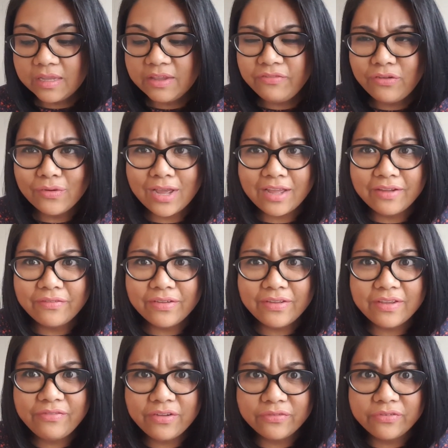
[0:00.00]
if
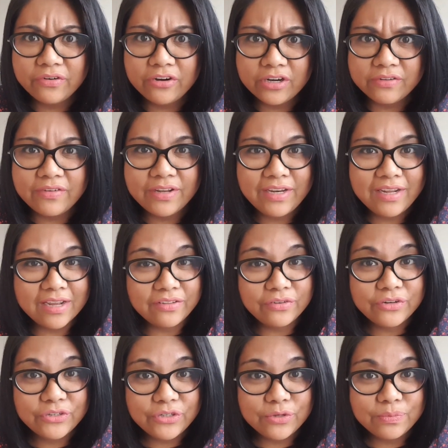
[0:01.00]
you've heard of any
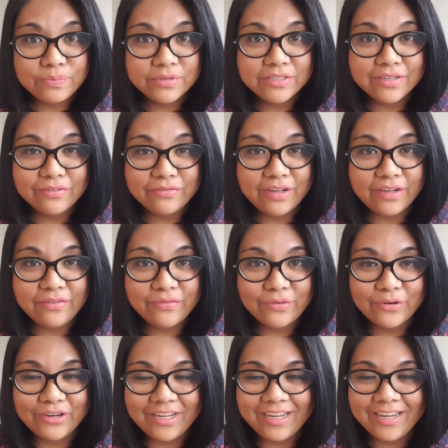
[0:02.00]
other dupes of
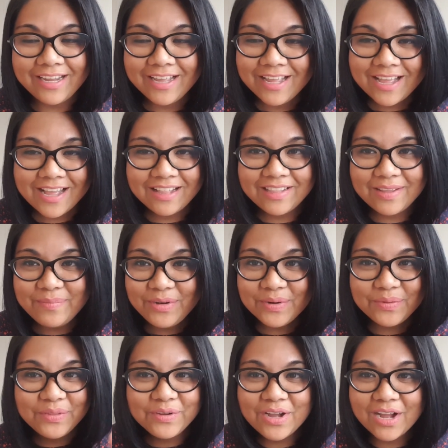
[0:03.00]
540. Let me
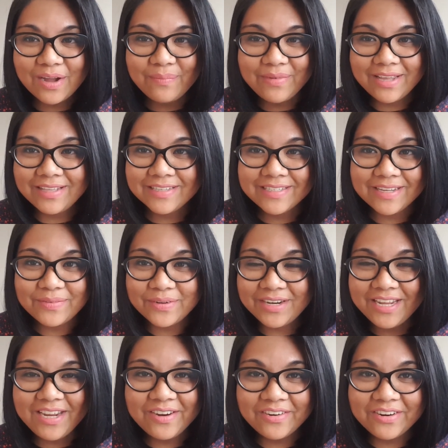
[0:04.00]
know in the comments. I
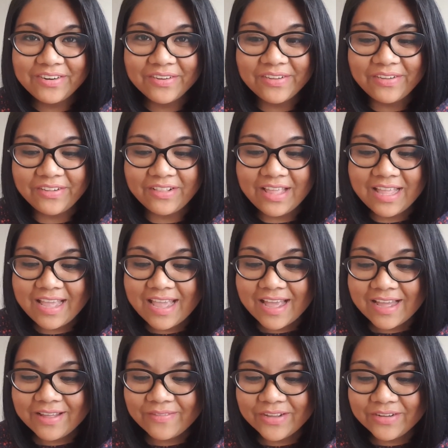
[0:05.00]
want to hear it all.
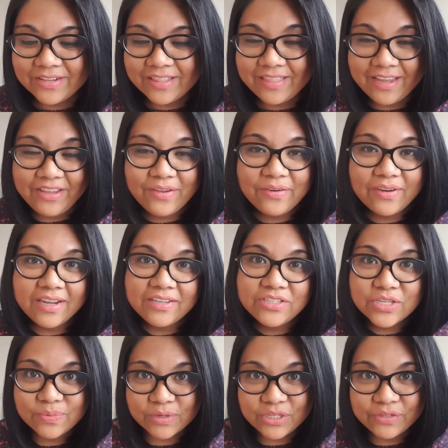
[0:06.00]
I want to thank you
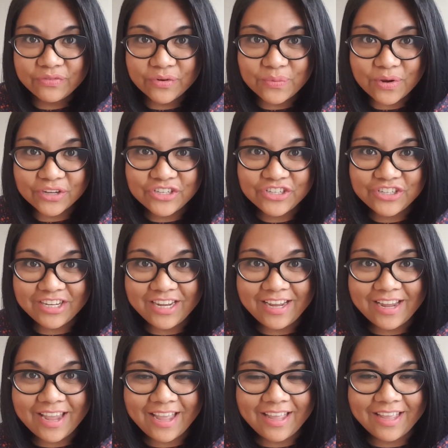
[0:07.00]
guys so much for
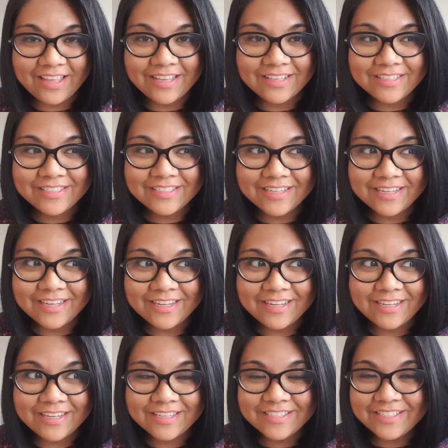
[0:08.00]
watching, and
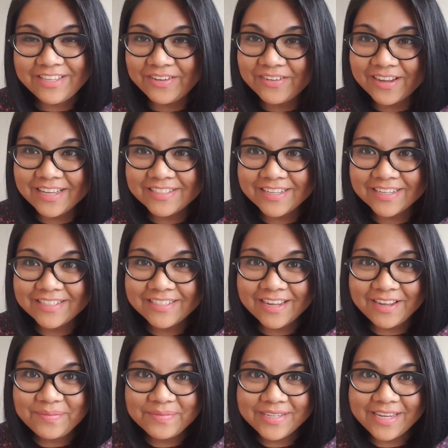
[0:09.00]
I'll see you guys next
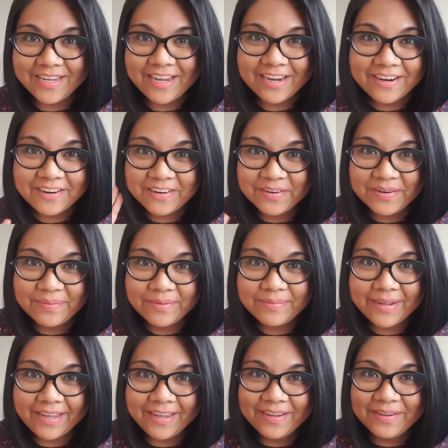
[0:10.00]
time. Take care.
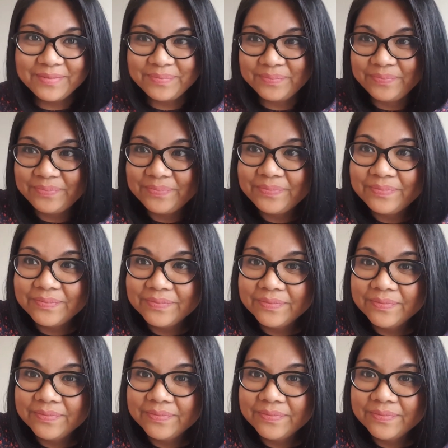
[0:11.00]
Bye-bye.